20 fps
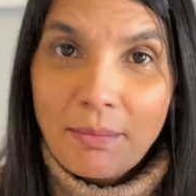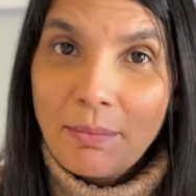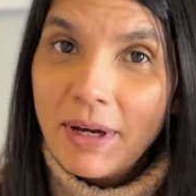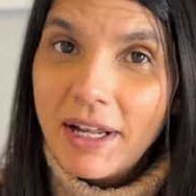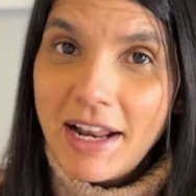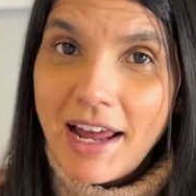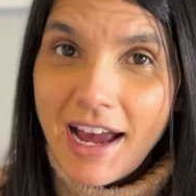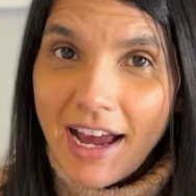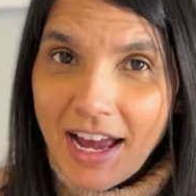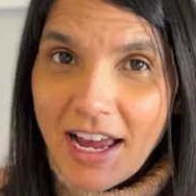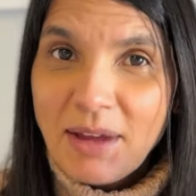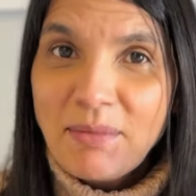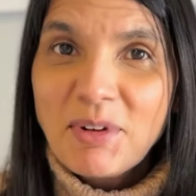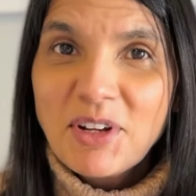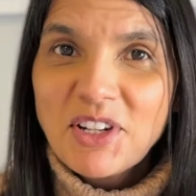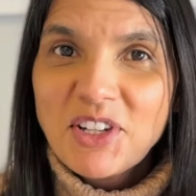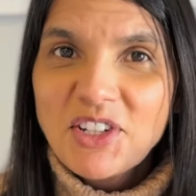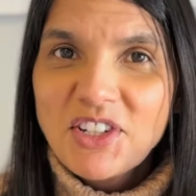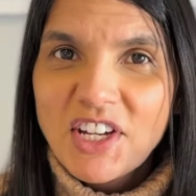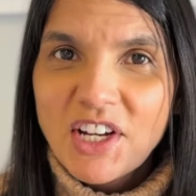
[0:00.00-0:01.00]
but I'm
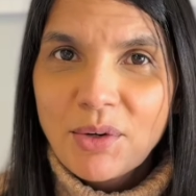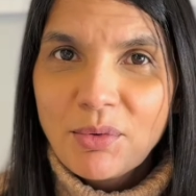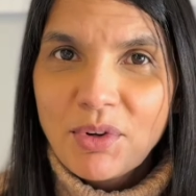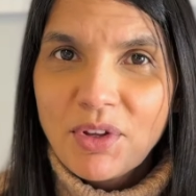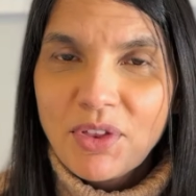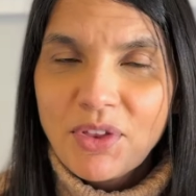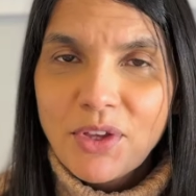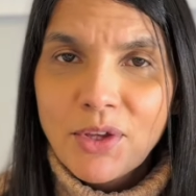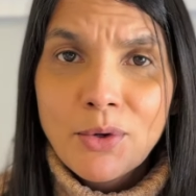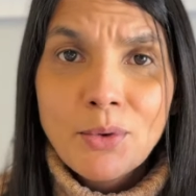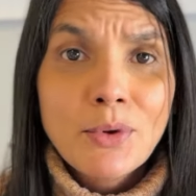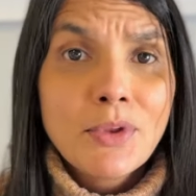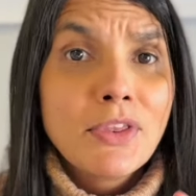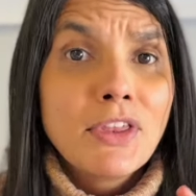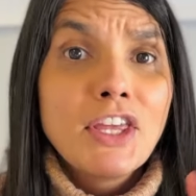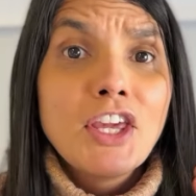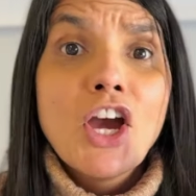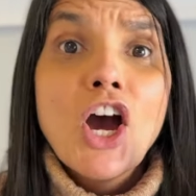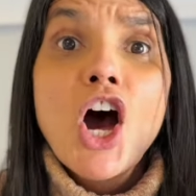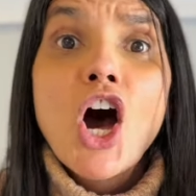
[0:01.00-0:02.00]
going to share with you
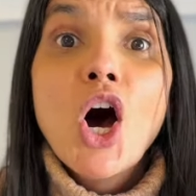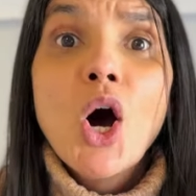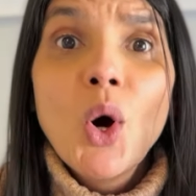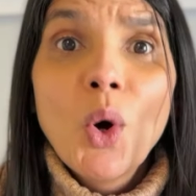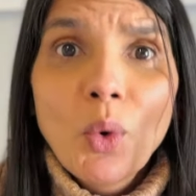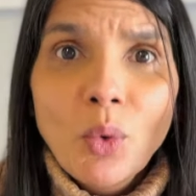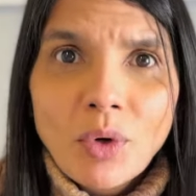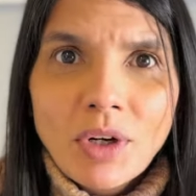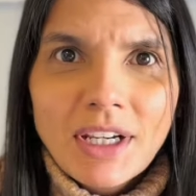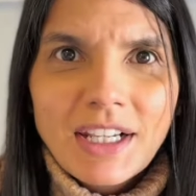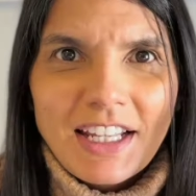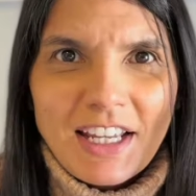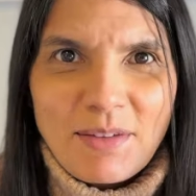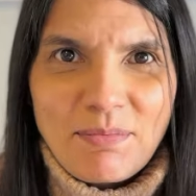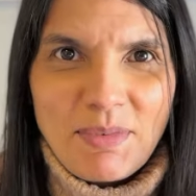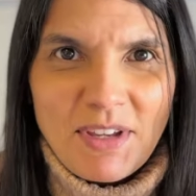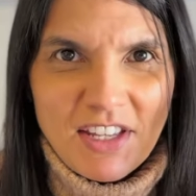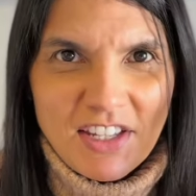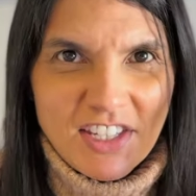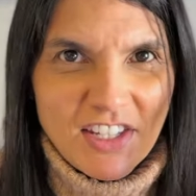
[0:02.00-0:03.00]
the only
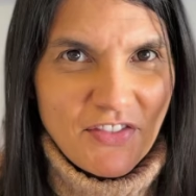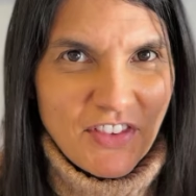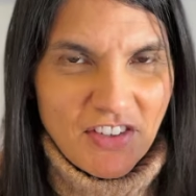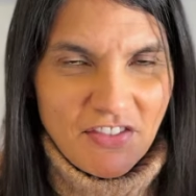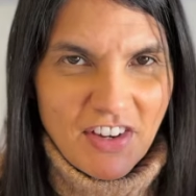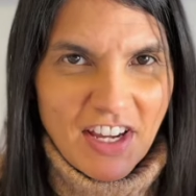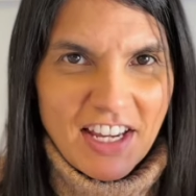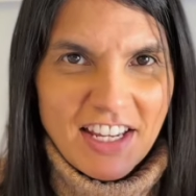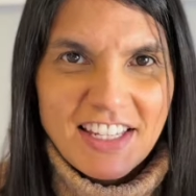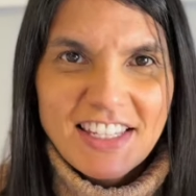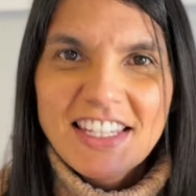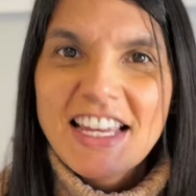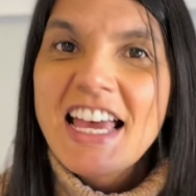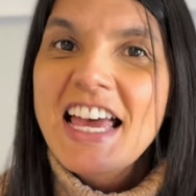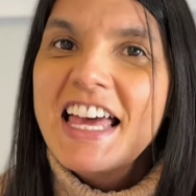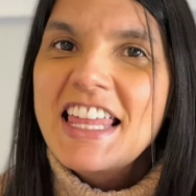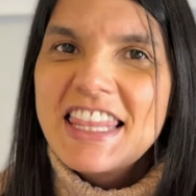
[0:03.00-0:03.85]
piece of advice